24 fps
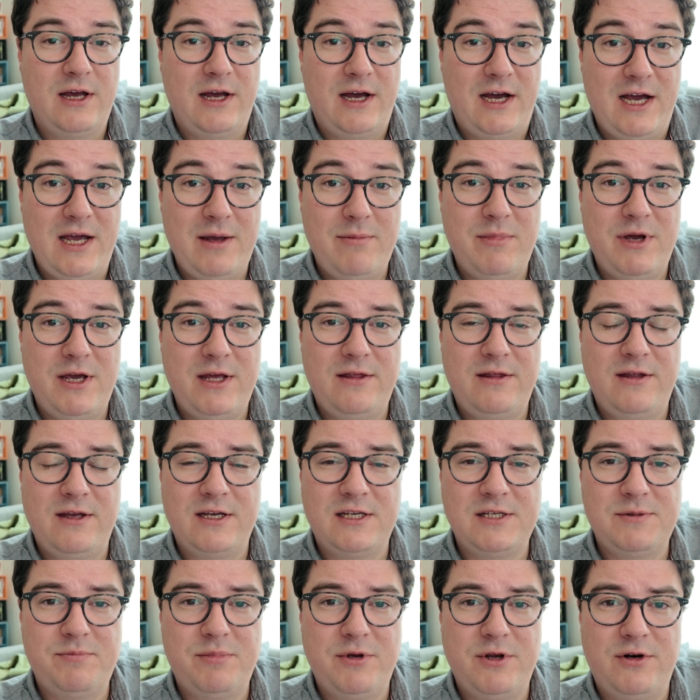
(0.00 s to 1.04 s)
I made the
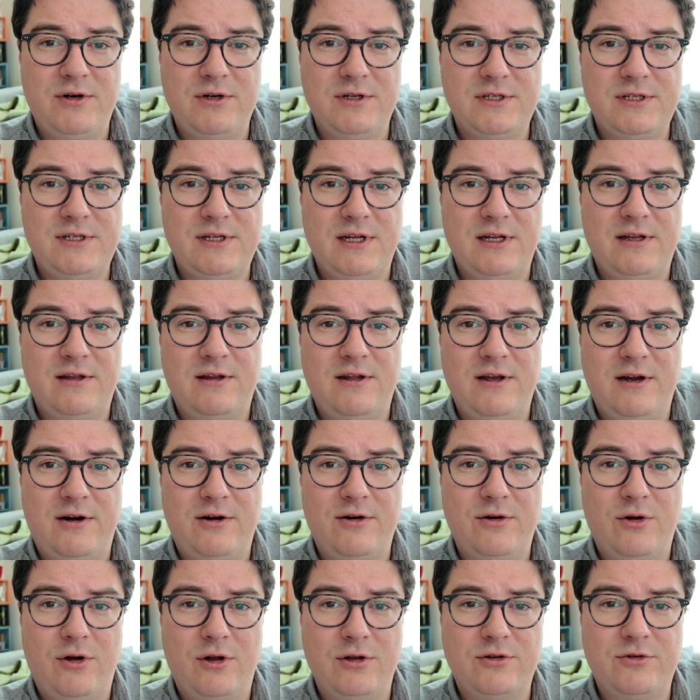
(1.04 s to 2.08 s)
experience that they are
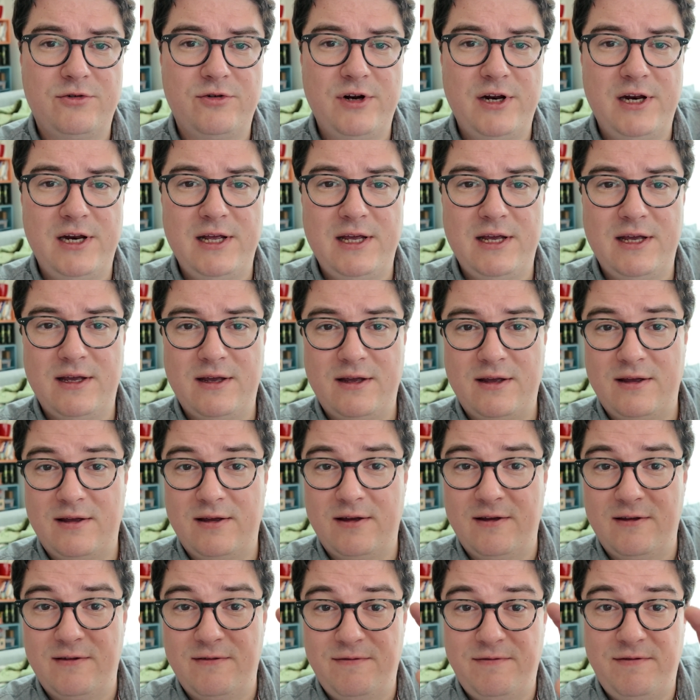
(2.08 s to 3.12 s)
not really
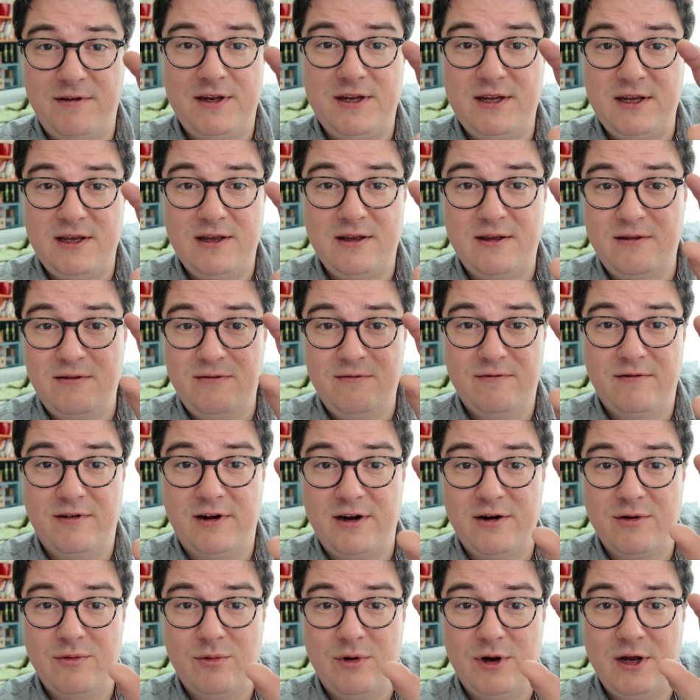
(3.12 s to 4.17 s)
fitting
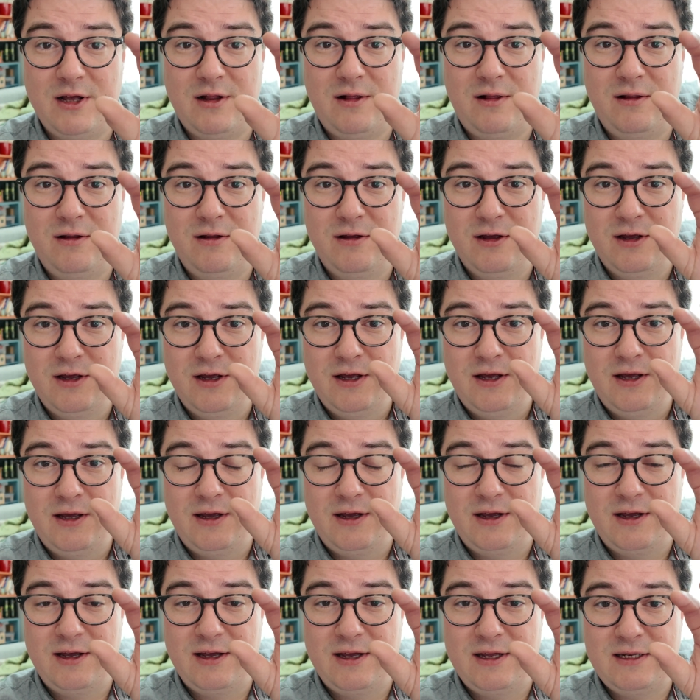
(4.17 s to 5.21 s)
very well,
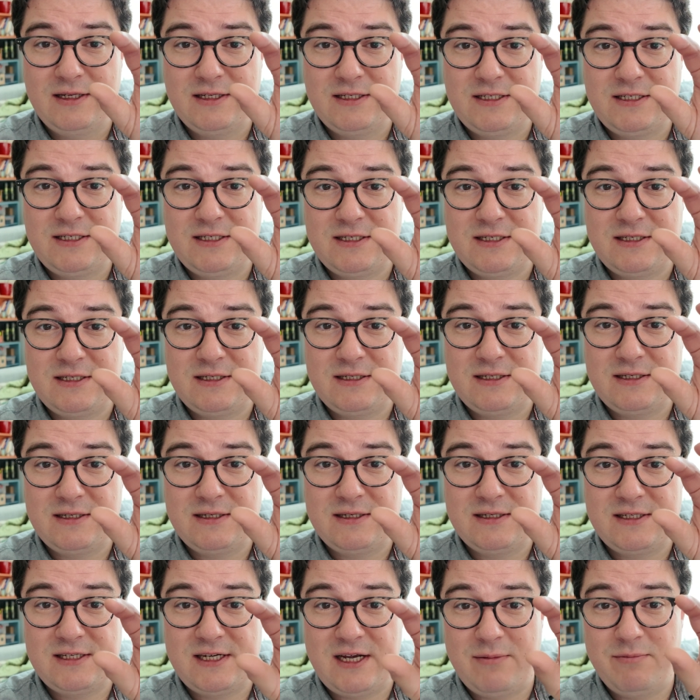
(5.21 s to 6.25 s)
and
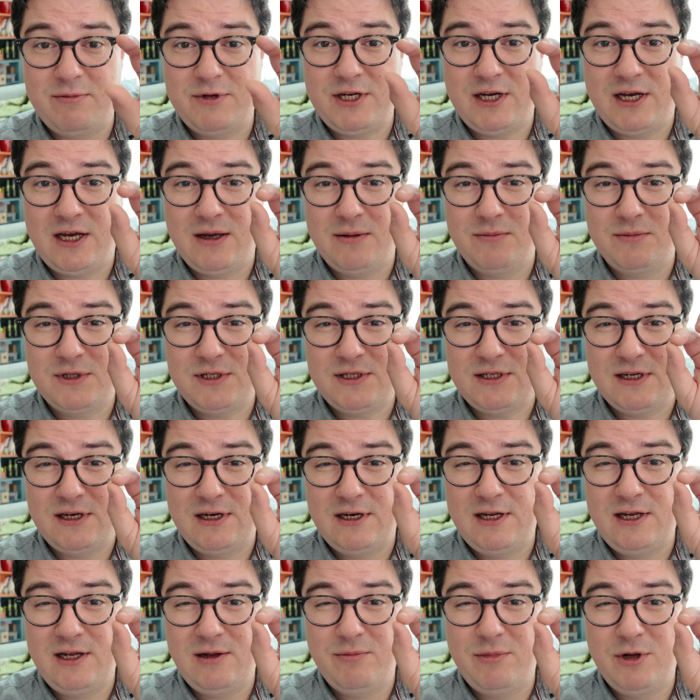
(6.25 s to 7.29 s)
sometimes a
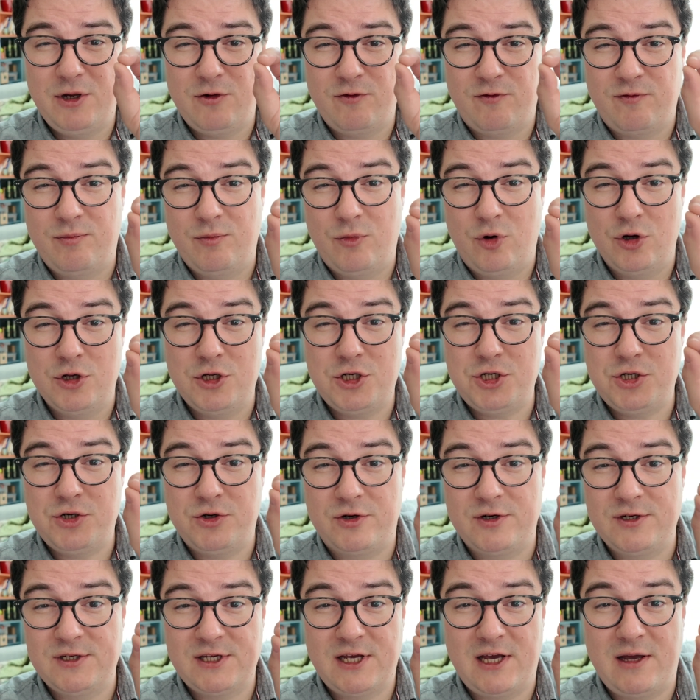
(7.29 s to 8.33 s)
little bit of
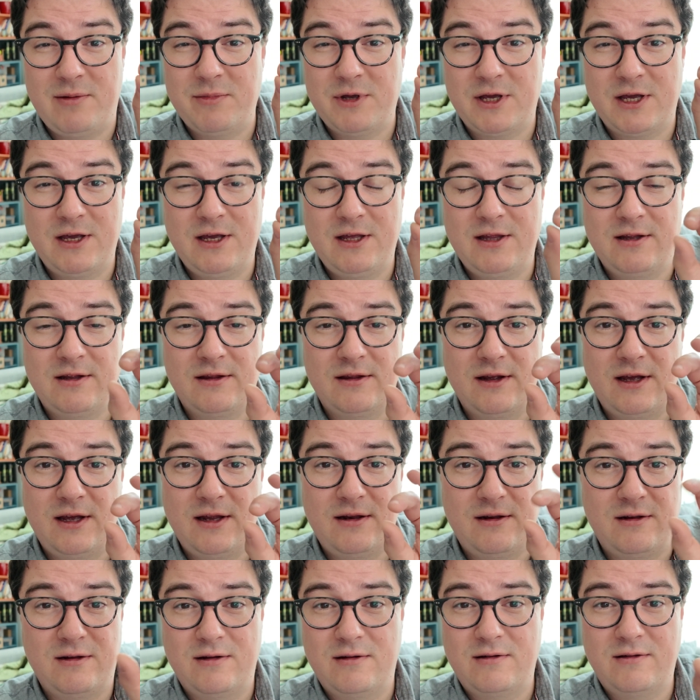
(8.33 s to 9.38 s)
moisture is coming in, and
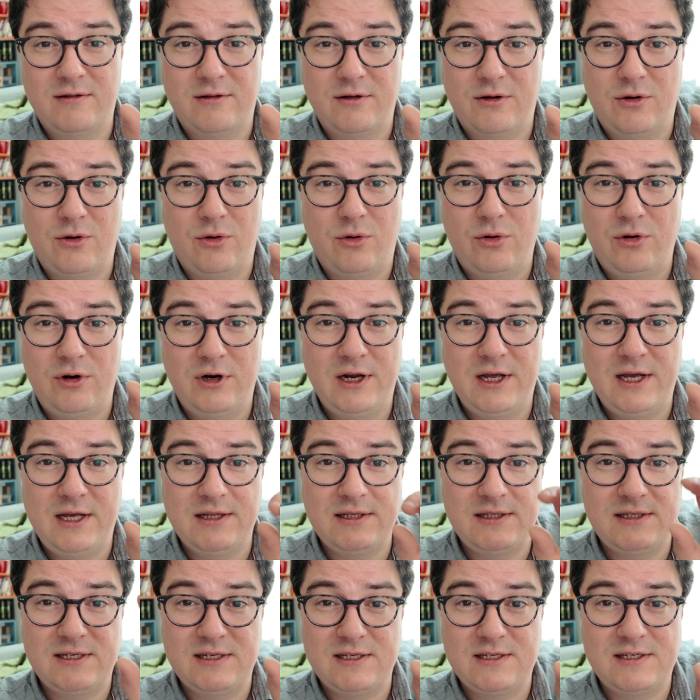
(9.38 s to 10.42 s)
then the whole lens